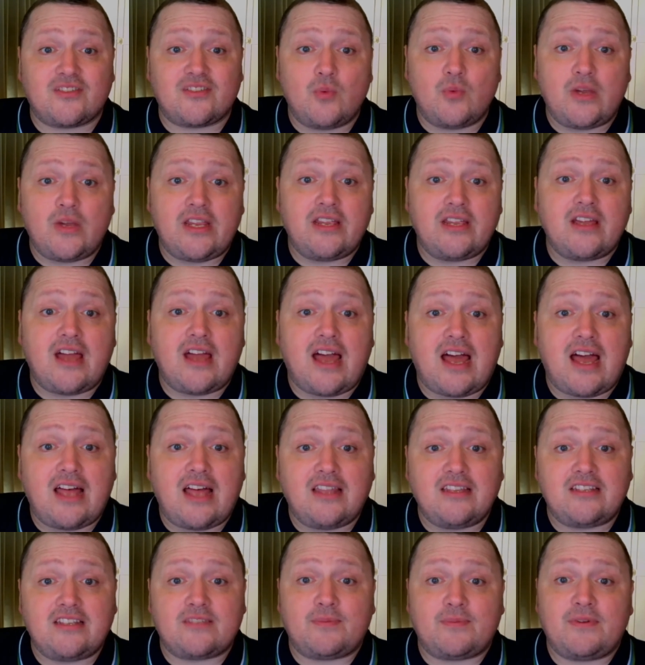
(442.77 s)
to winger
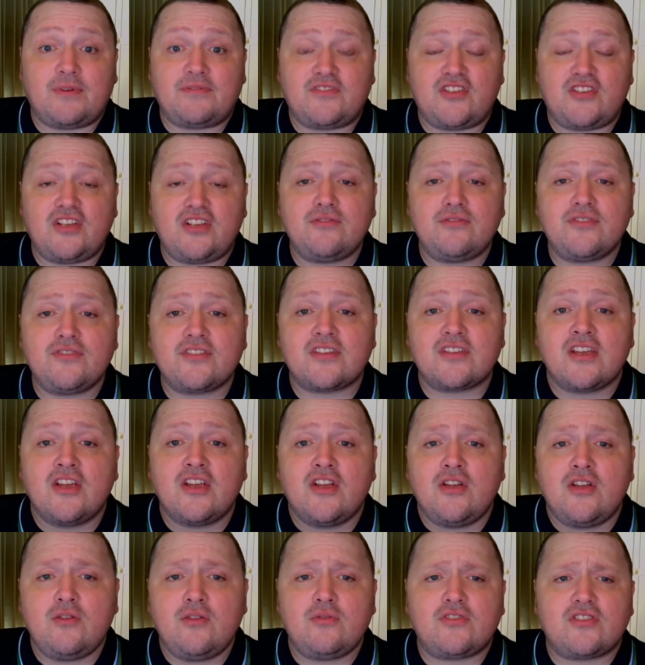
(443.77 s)
Harley Smith-Shields,
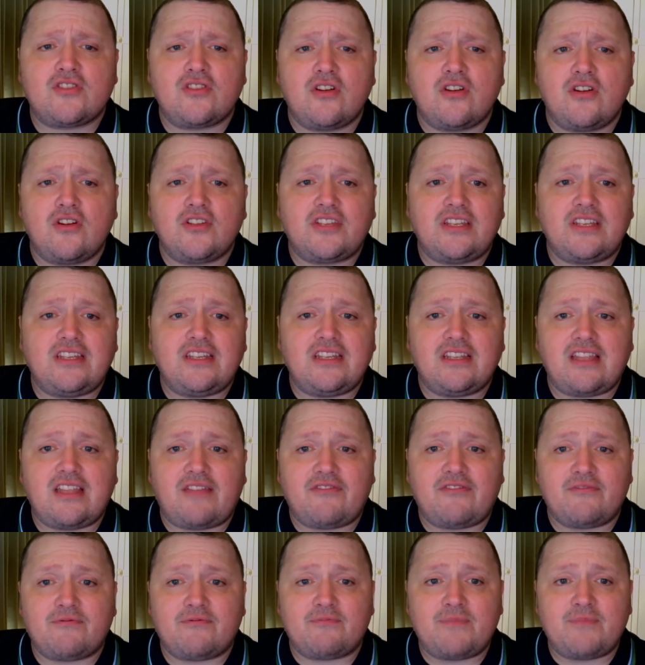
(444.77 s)
who scored in the
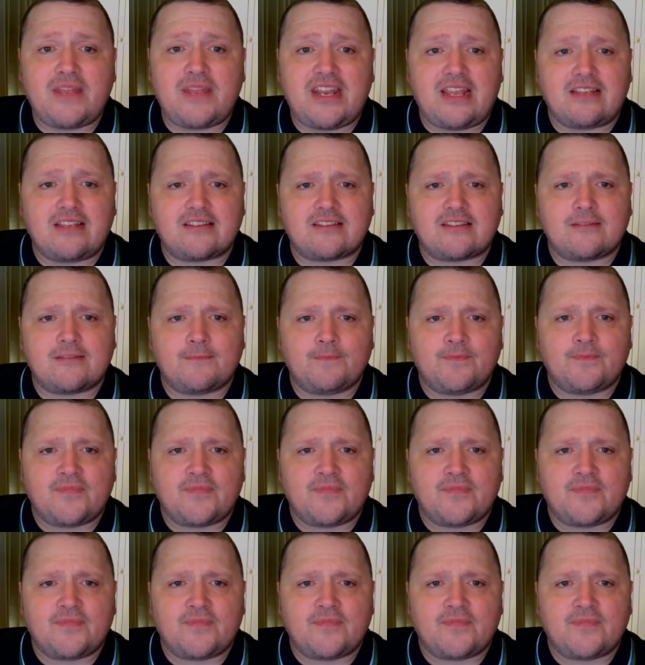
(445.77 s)
11th minute.